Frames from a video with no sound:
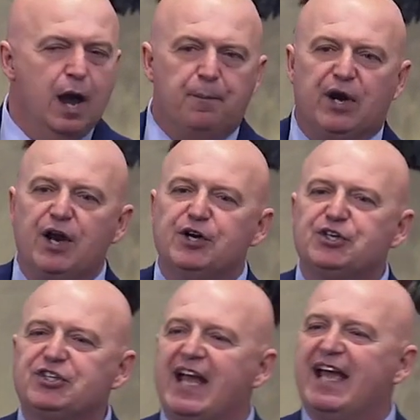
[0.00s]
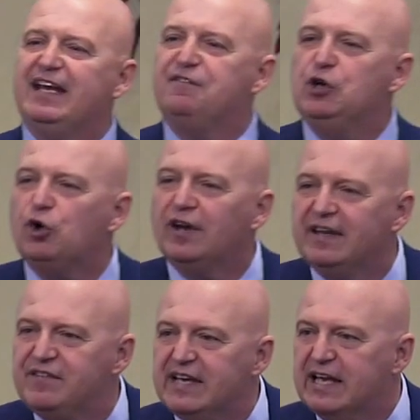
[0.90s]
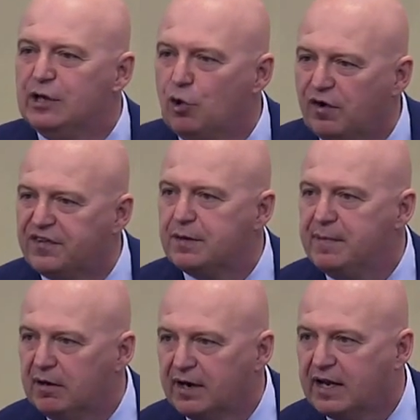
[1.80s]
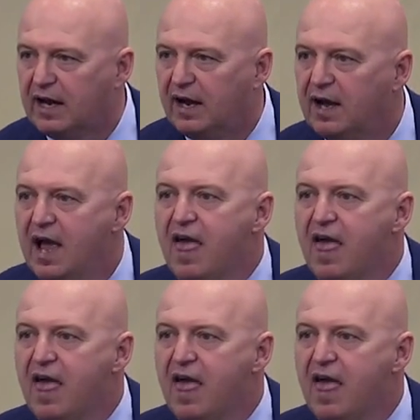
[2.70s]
But understand, if you're living in North America,